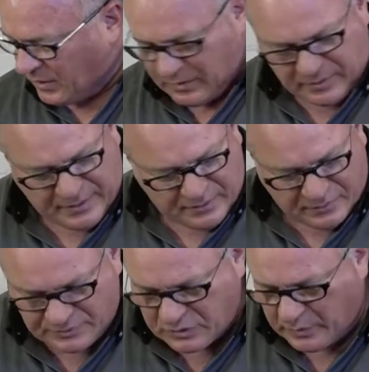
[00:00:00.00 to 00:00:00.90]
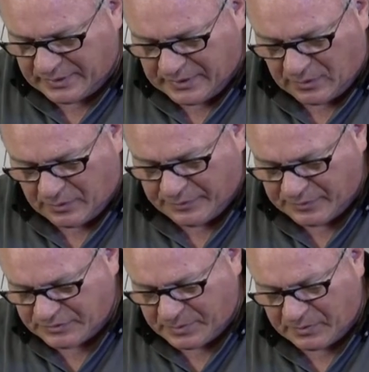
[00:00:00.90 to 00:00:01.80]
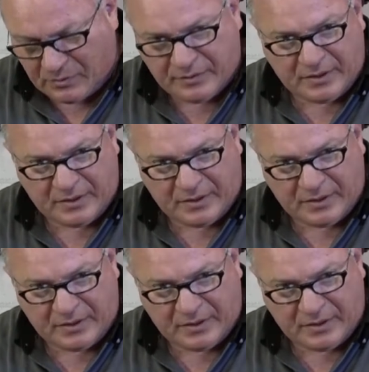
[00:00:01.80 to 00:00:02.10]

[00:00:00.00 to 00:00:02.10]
All right, let's go ahead and get all of those put on,